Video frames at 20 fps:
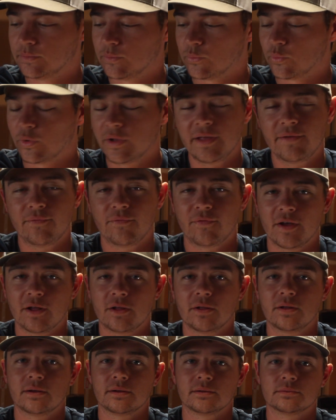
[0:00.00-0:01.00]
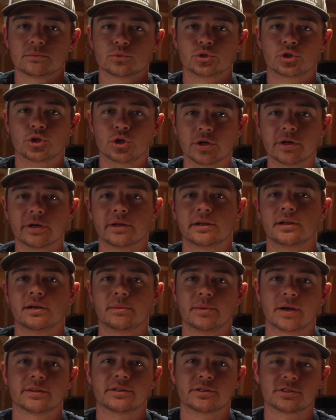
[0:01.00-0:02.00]
really felt good
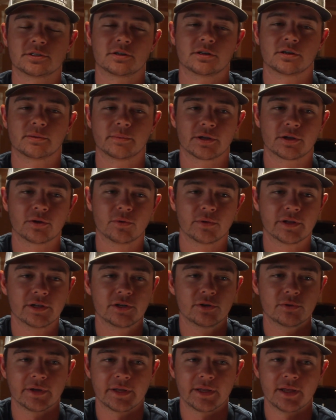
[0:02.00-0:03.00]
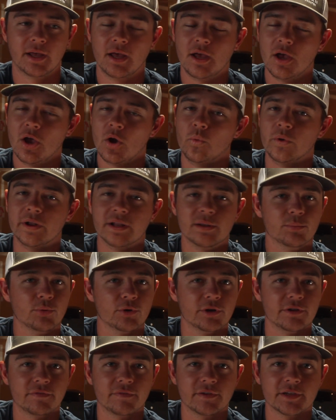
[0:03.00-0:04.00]
about this tournament. Going into it, we didn't
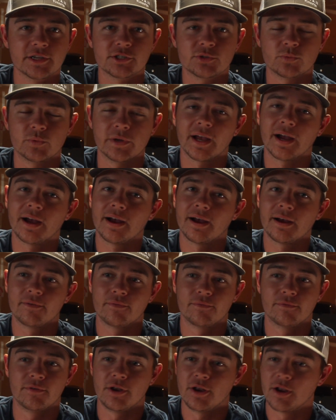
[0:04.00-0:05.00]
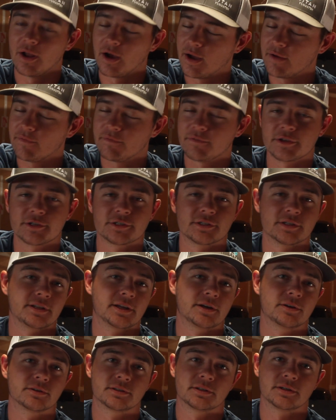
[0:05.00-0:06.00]
pre-fish. We have not fished the
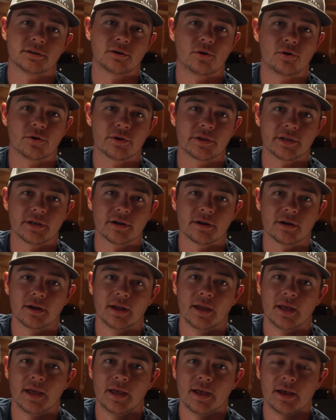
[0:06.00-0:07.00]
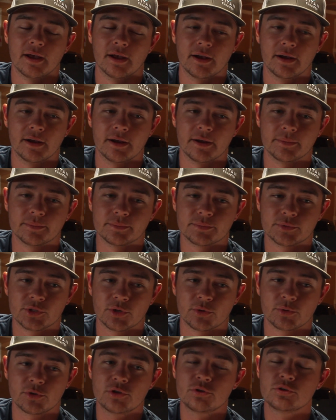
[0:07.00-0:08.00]
Delta all year.
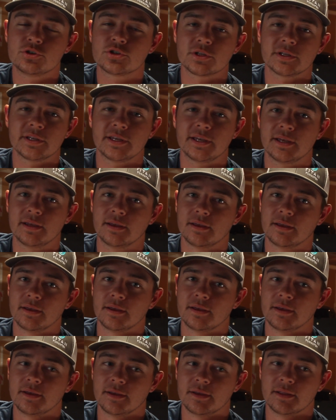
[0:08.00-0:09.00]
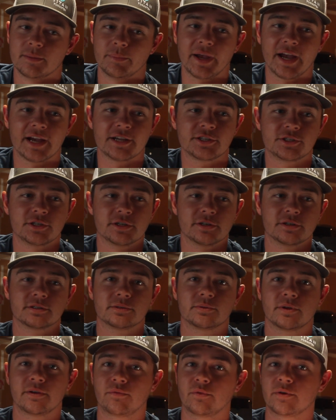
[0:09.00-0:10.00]
So usually, past years,
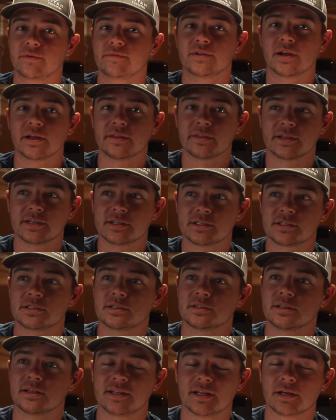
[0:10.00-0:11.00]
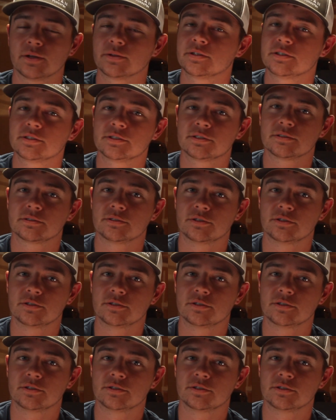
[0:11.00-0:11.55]
if we've done this, the Delta's